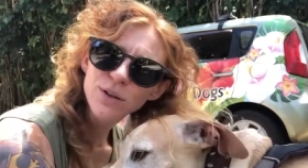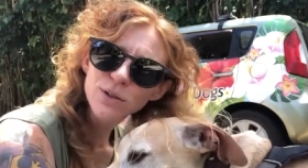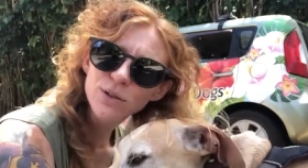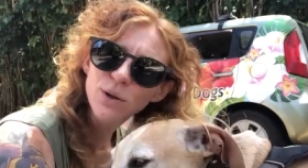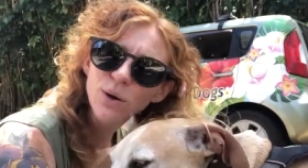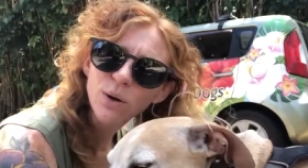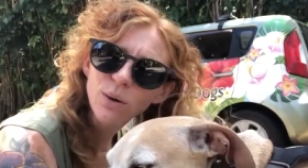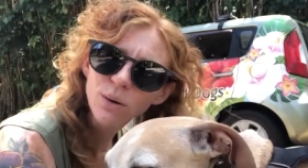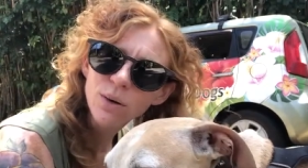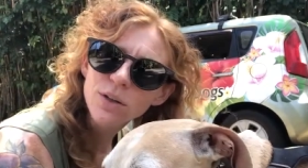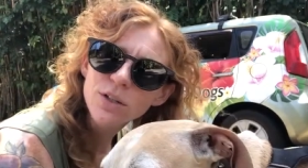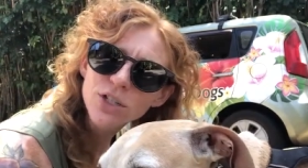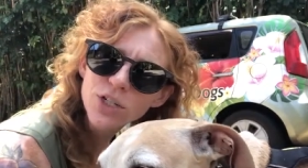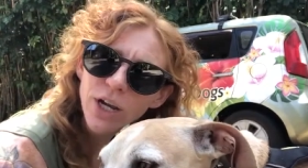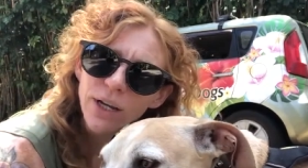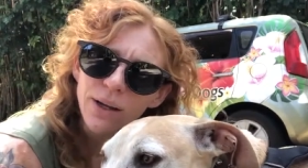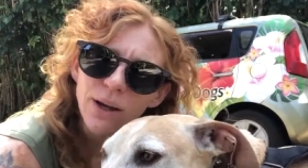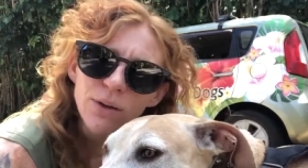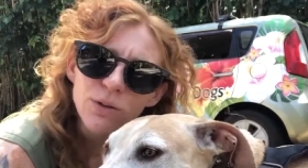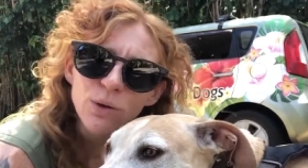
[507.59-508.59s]
So
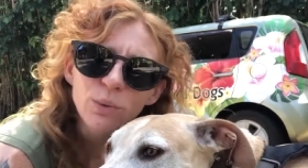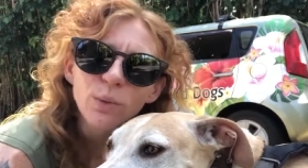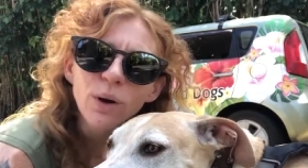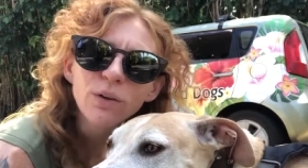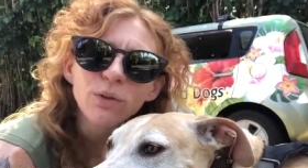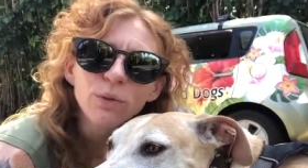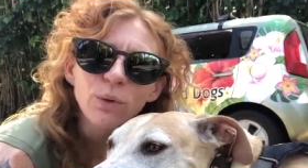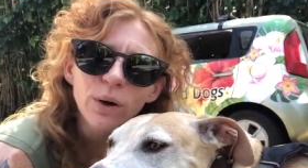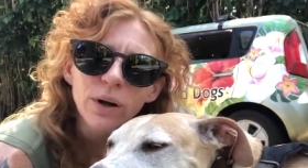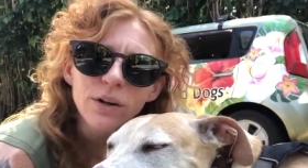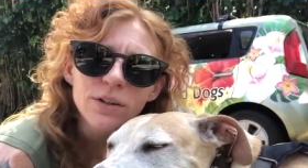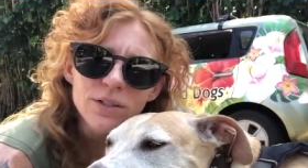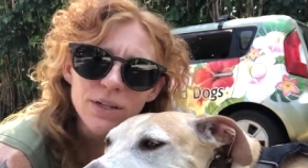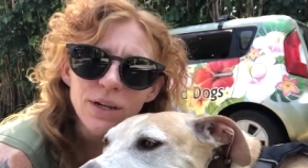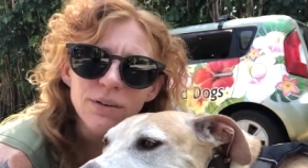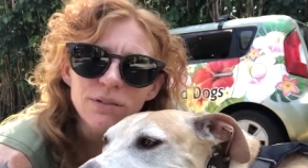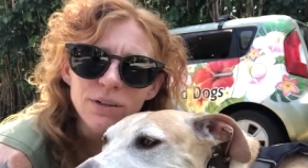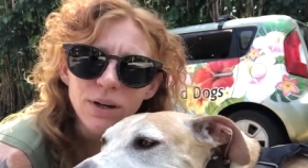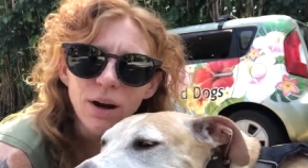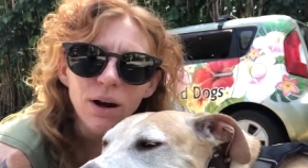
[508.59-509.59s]
check out the Ruffwear
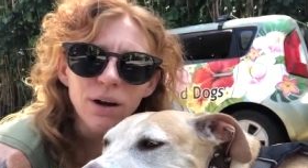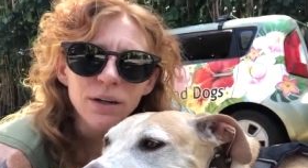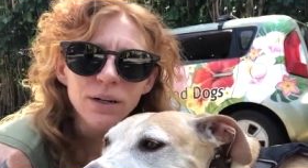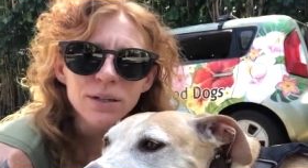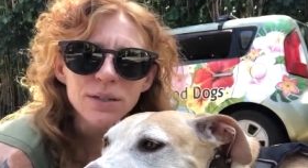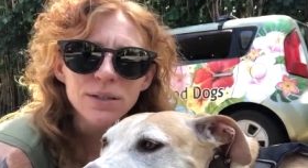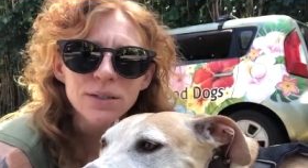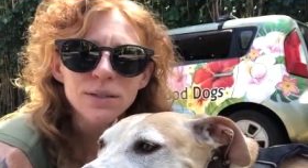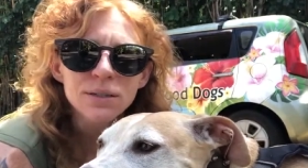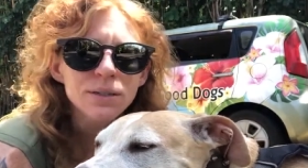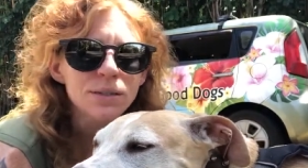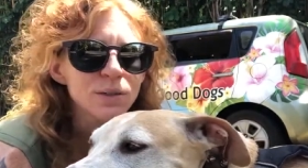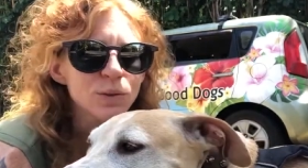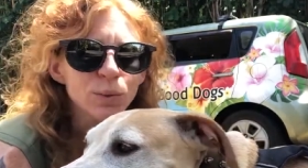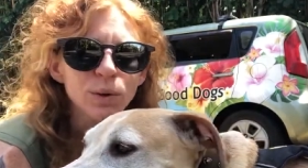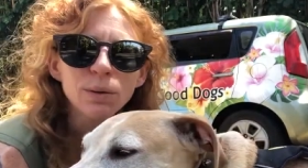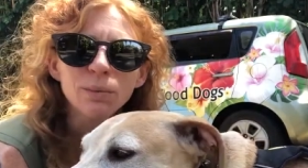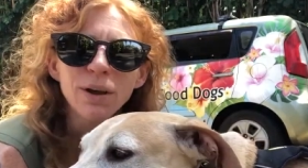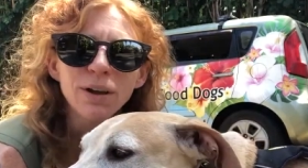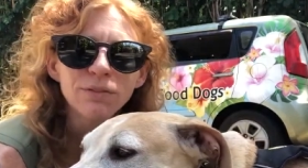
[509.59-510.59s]
safety harness
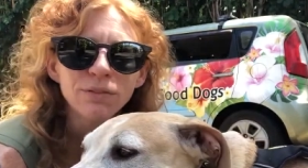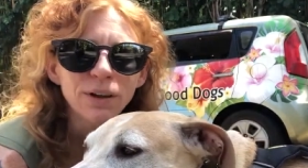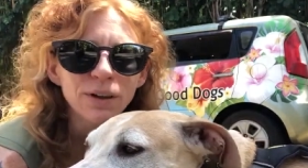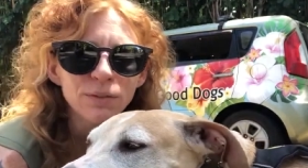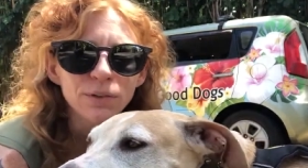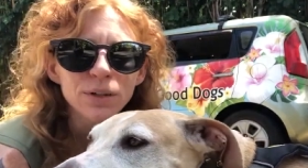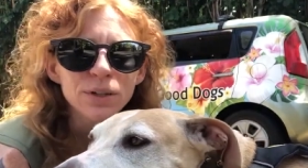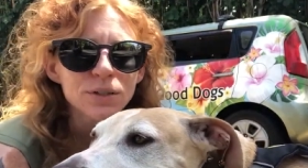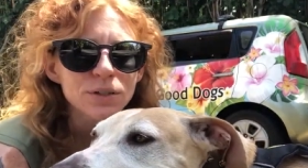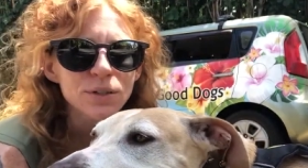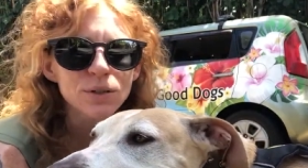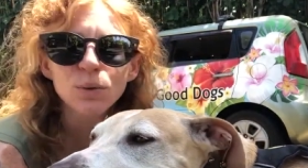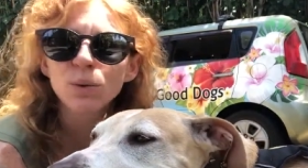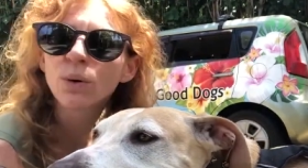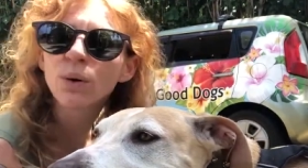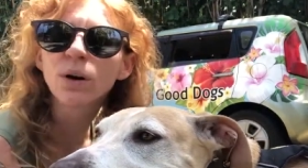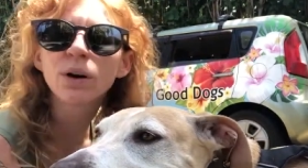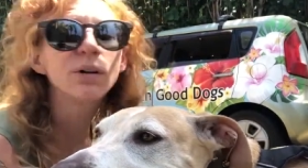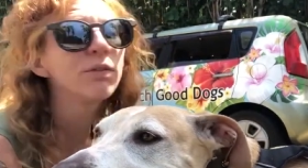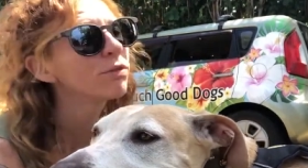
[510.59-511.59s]
one of my favorites,
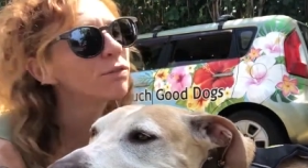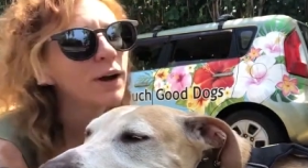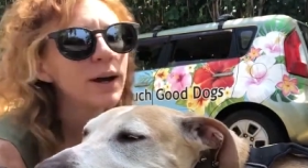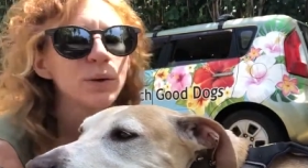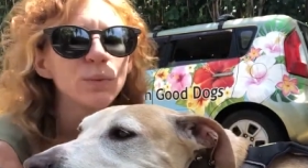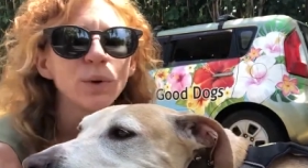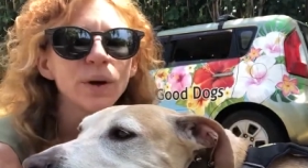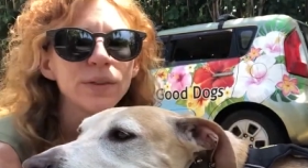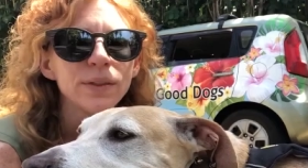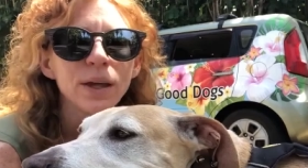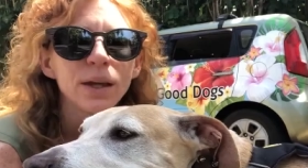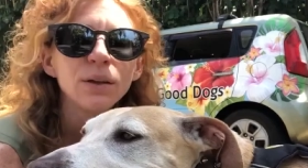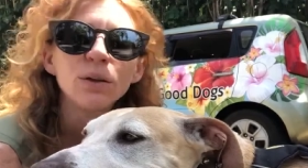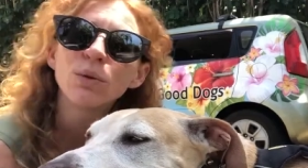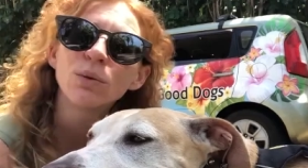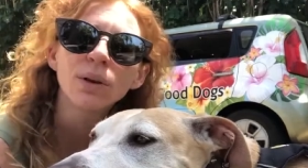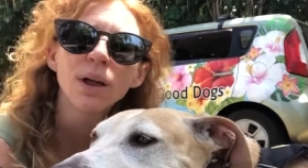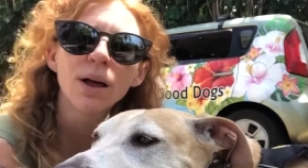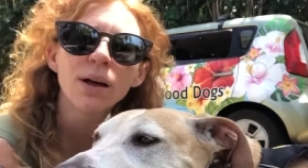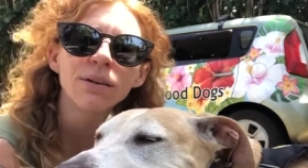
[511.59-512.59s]
or find one that
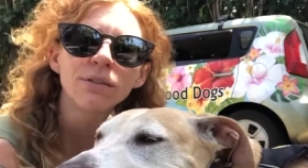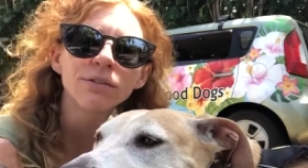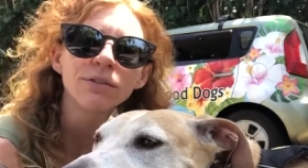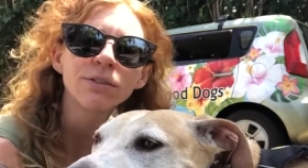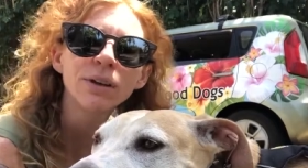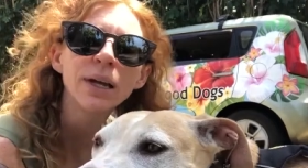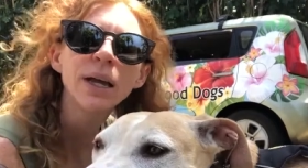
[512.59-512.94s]
you love.